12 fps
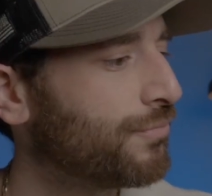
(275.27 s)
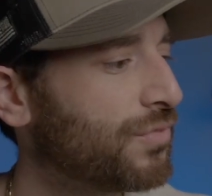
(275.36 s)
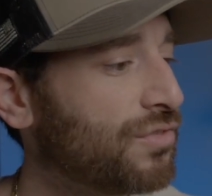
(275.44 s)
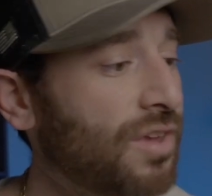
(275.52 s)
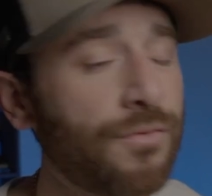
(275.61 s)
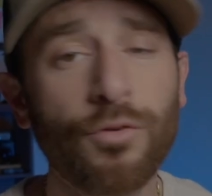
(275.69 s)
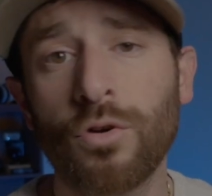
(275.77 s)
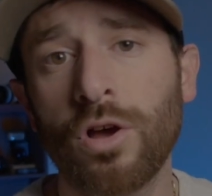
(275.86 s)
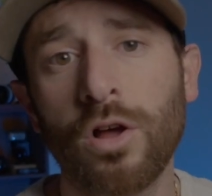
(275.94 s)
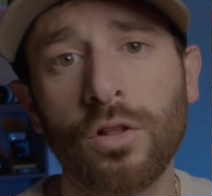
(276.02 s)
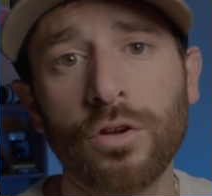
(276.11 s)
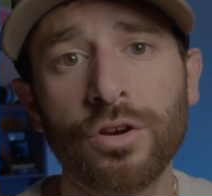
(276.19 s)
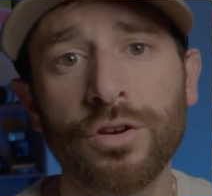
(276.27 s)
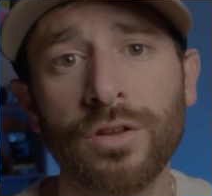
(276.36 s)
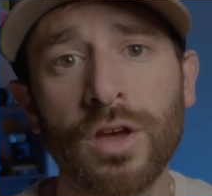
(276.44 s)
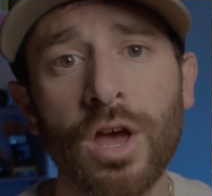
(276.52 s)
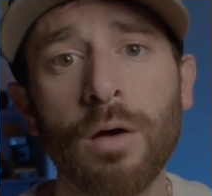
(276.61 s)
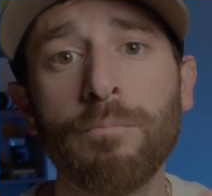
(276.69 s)
several colored
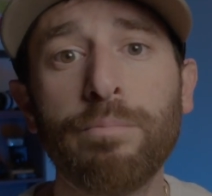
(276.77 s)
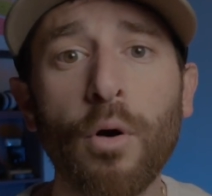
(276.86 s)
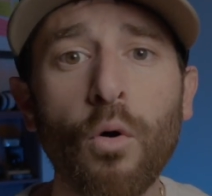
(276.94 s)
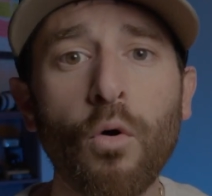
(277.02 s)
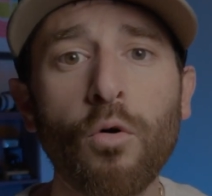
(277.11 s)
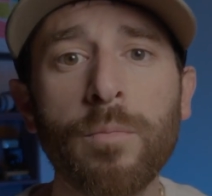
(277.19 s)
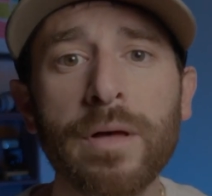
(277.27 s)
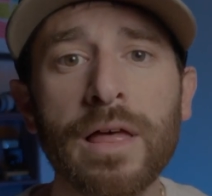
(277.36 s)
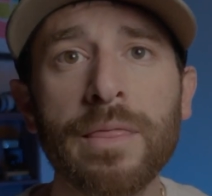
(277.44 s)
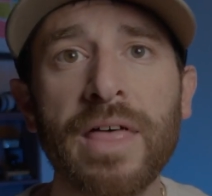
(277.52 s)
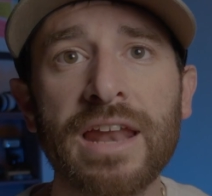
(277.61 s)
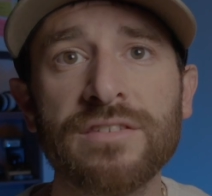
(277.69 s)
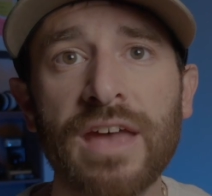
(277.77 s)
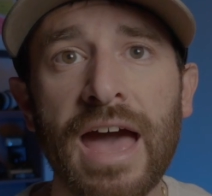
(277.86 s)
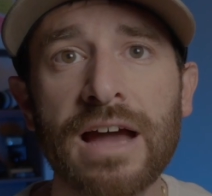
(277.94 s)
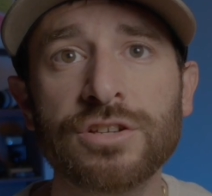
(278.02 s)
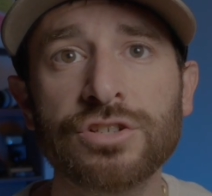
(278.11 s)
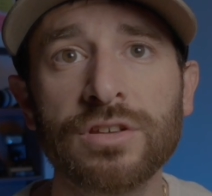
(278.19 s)
bulb that is
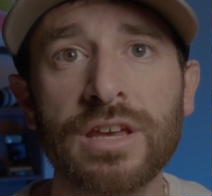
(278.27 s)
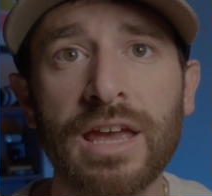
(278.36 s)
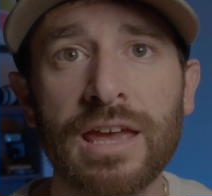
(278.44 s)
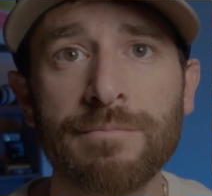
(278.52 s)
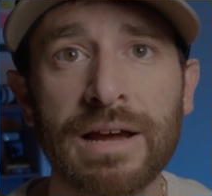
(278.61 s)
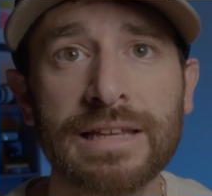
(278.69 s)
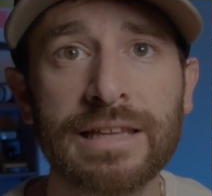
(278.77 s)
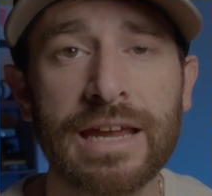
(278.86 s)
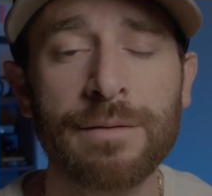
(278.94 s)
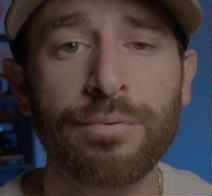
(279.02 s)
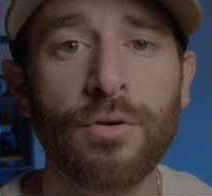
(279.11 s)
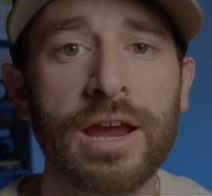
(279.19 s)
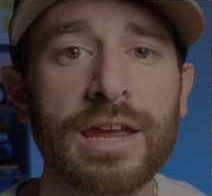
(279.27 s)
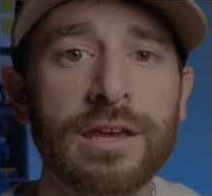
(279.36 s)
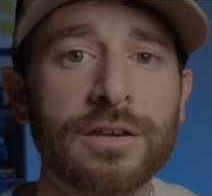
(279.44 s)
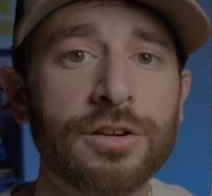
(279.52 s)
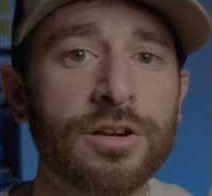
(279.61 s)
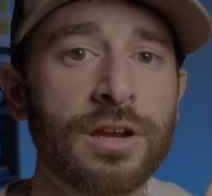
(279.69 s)
actually in my lamp right
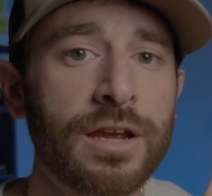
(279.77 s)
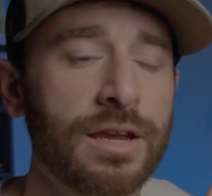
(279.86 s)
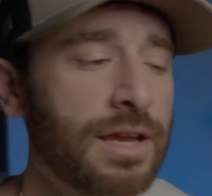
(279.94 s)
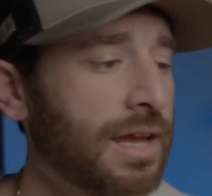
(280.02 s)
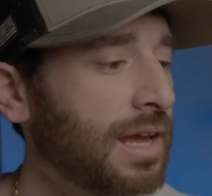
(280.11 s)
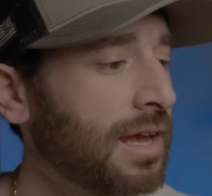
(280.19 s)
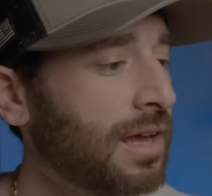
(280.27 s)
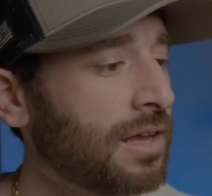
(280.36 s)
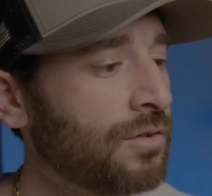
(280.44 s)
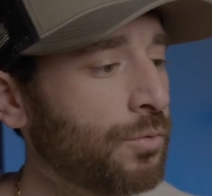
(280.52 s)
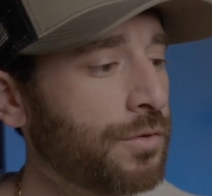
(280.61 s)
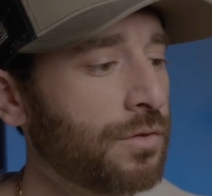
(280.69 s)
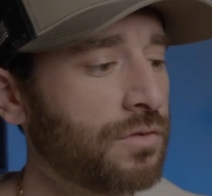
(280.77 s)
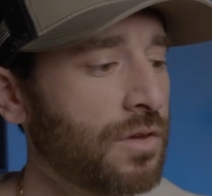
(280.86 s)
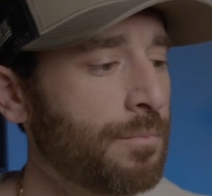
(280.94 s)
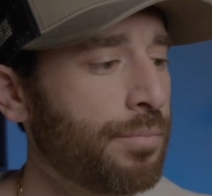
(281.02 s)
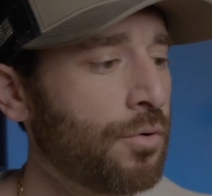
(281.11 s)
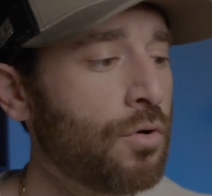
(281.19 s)
here. And with a
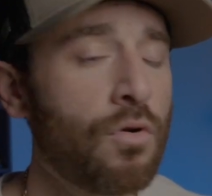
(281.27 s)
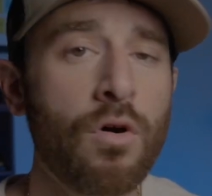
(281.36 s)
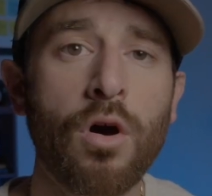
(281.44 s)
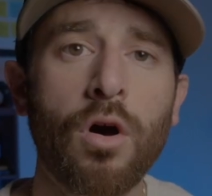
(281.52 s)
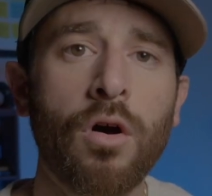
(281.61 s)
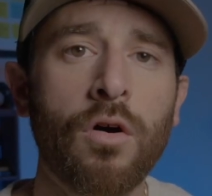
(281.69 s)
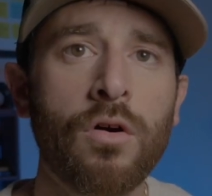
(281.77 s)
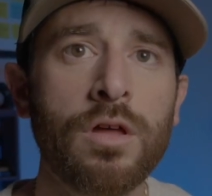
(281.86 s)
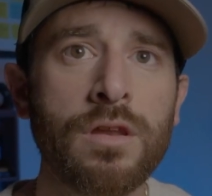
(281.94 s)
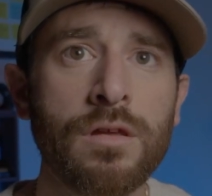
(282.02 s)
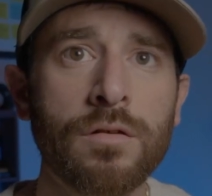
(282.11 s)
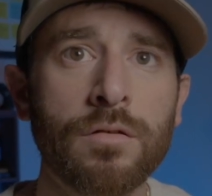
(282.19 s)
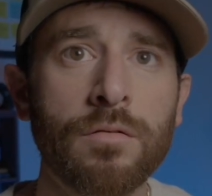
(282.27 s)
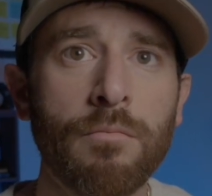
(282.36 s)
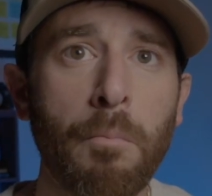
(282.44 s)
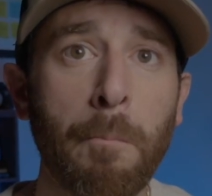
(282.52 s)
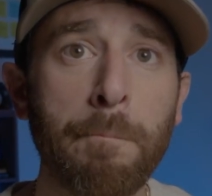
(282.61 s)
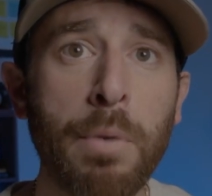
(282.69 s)
simple on,
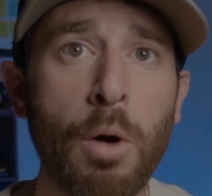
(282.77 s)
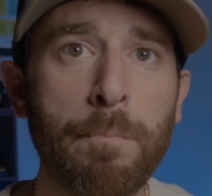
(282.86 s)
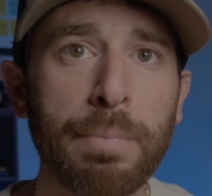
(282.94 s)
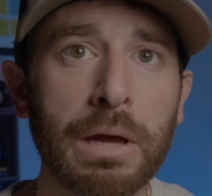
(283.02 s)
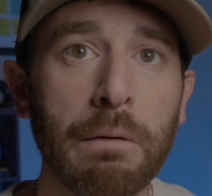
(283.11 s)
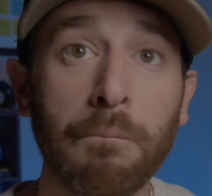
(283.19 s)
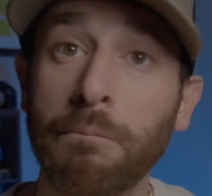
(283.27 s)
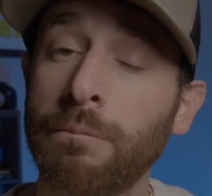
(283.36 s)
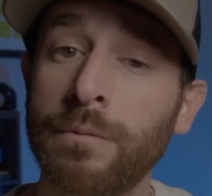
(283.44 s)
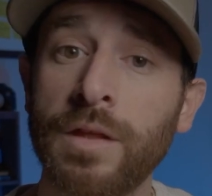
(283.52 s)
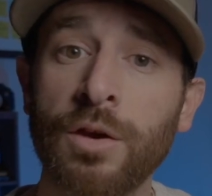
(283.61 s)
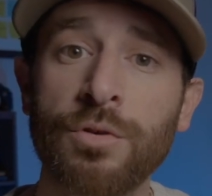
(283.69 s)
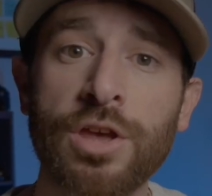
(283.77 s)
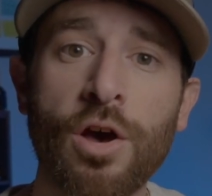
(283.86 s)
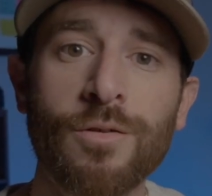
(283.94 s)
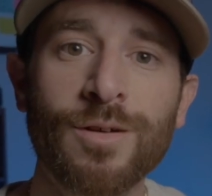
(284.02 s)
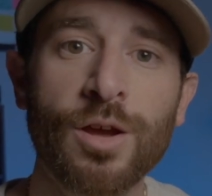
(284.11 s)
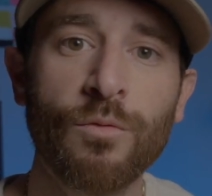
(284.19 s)
boop, there we
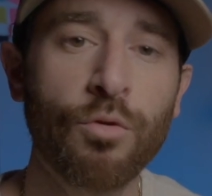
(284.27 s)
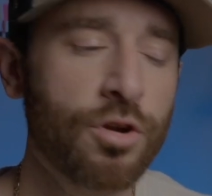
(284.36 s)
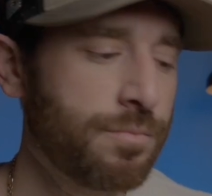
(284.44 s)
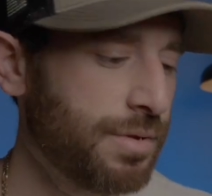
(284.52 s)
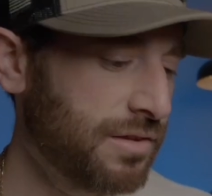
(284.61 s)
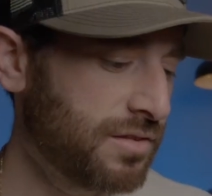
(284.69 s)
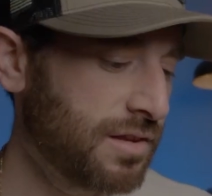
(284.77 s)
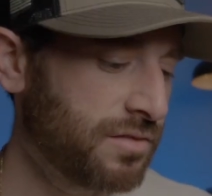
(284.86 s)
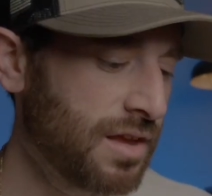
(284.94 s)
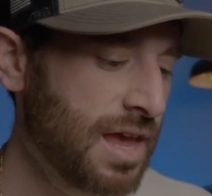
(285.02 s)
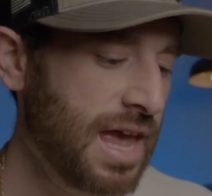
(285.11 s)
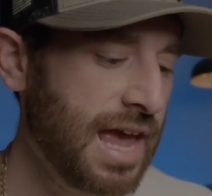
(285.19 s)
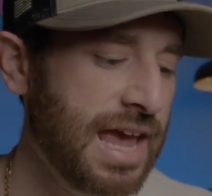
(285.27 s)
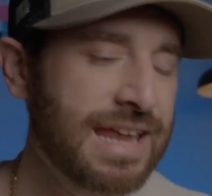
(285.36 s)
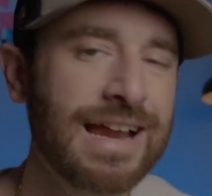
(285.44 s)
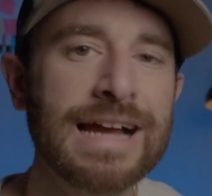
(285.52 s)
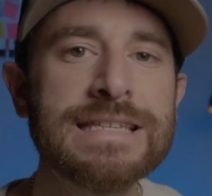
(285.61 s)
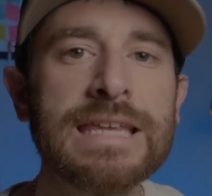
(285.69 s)
go. we're in business.
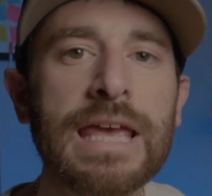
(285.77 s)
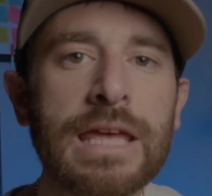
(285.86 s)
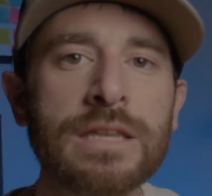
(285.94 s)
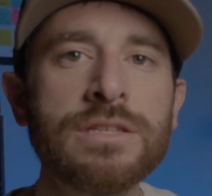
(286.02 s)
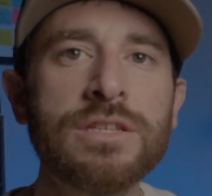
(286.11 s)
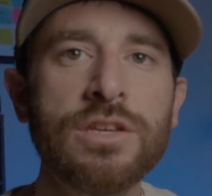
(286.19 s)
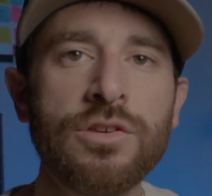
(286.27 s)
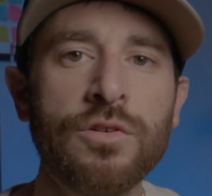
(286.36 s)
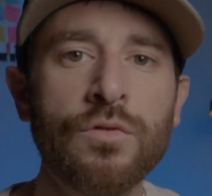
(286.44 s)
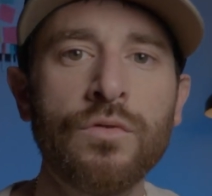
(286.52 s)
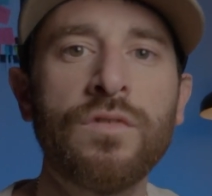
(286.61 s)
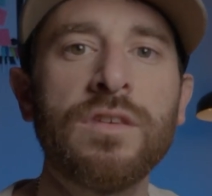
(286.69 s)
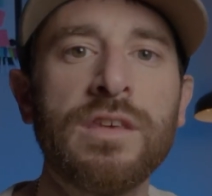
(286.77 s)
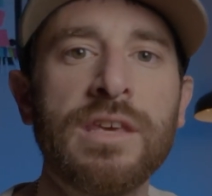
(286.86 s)
And I tend to use